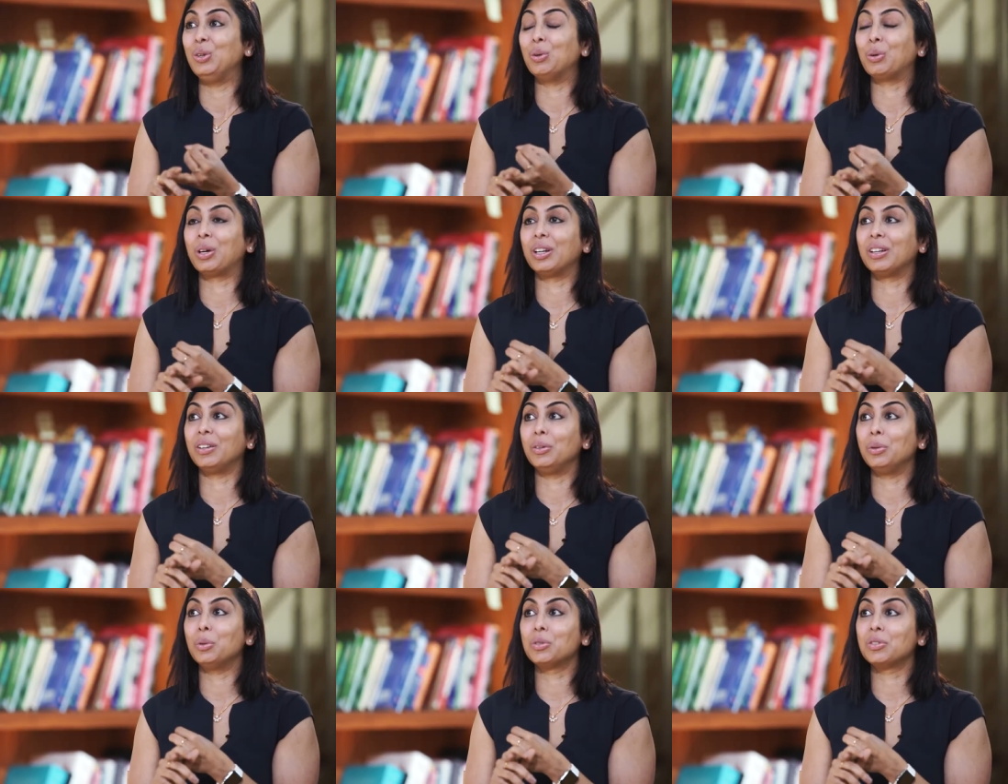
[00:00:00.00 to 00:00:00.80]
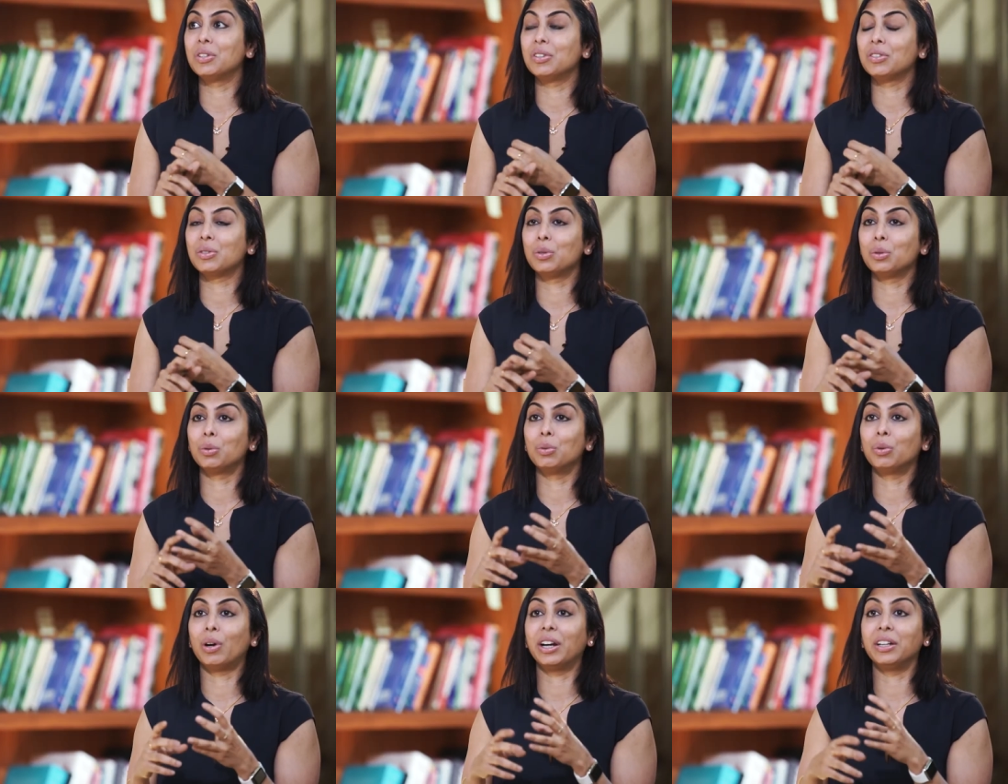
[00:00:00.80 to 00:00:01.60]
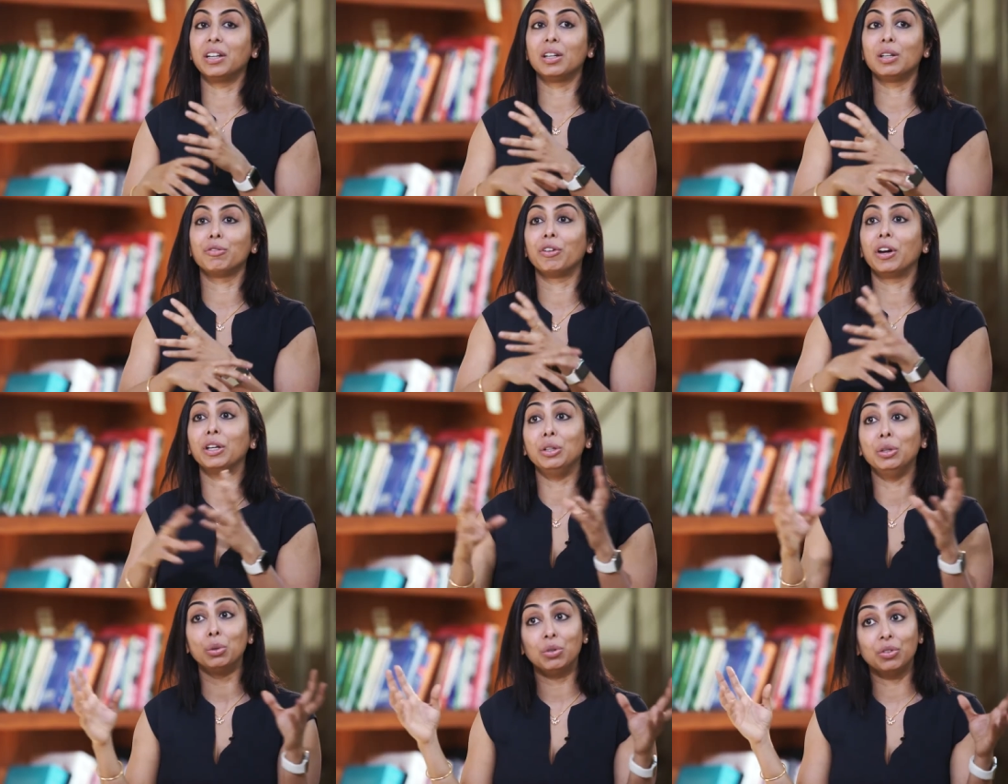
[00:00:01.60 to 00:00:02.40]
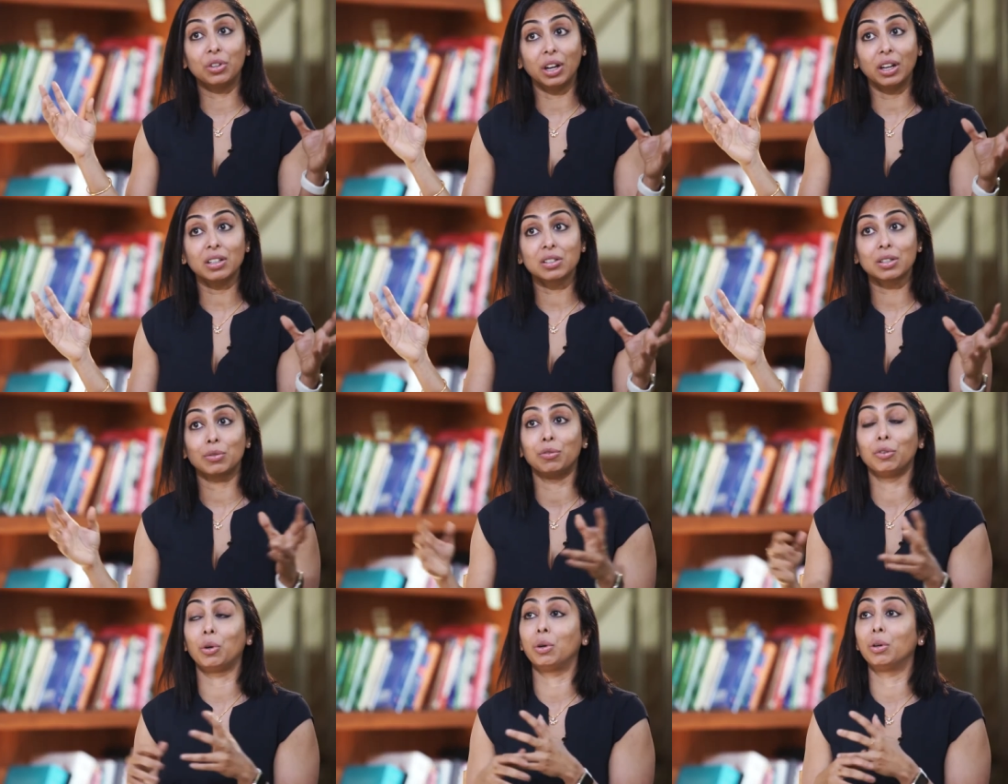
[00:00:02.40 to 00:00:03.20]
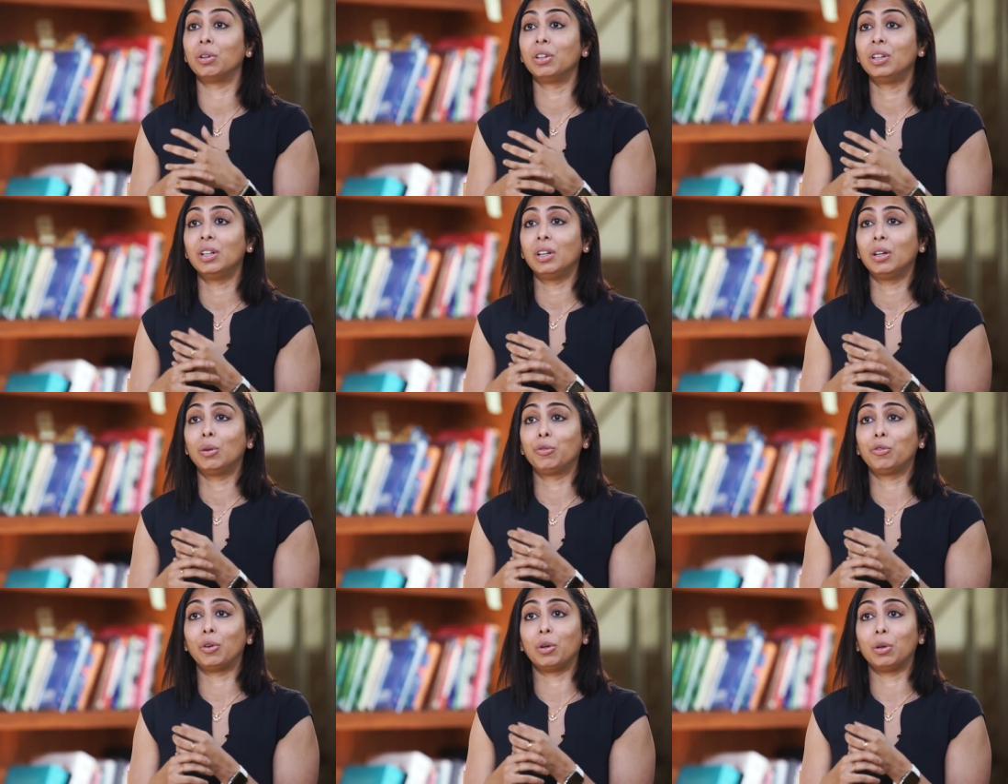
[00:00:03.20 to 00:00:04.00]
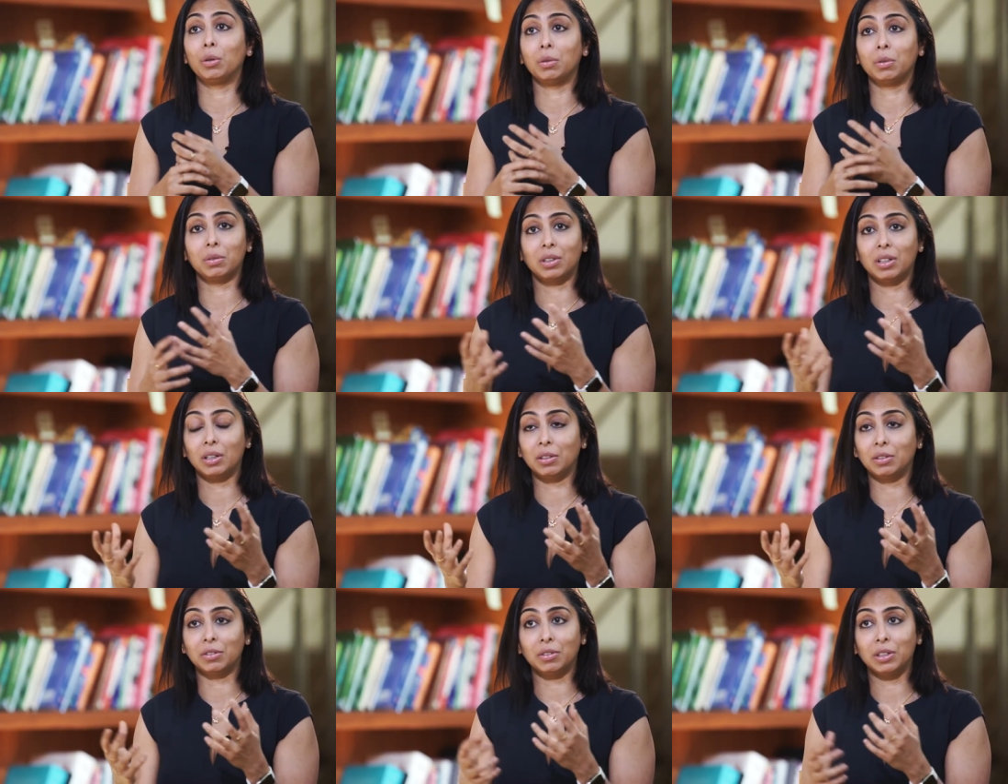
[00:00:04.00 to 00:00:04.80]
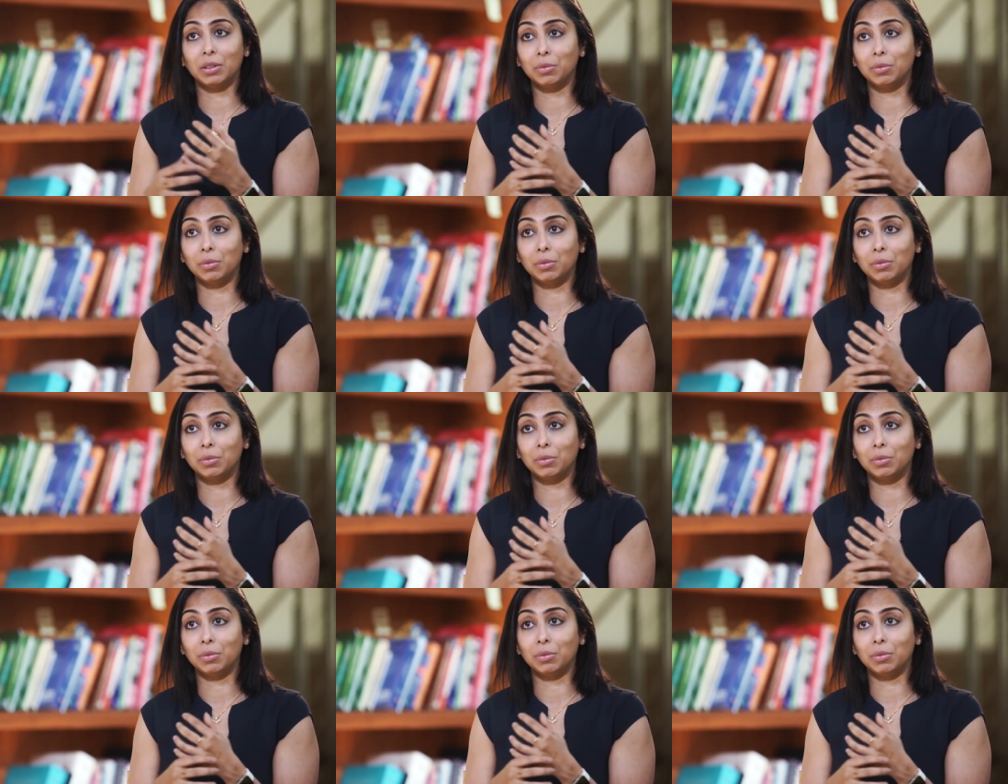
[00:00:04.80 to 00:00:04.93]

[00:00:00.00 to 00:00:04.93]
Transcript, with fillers: You can use this to identify new drugs for for uh,